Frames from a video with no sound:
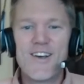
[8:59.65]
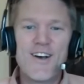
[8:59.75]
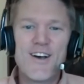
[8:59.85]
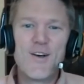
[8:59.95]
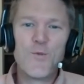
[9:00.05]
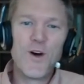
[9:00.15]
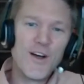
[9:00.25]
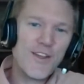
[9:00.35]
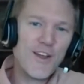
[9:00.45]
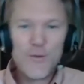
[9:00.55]

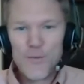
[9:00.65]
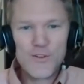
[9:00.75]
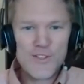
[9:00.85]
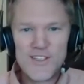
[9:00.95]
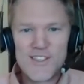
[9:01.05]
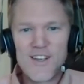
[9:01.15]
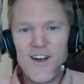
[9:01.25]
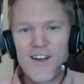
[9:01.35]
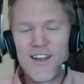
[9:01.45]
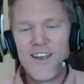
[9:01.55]
while the other person's
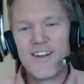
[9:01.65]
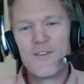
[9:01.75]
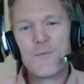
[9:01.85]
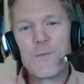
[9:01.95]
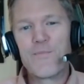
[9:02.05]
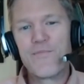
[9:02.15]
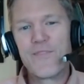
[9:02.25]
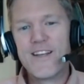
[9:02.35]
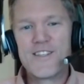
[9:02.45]
talking, and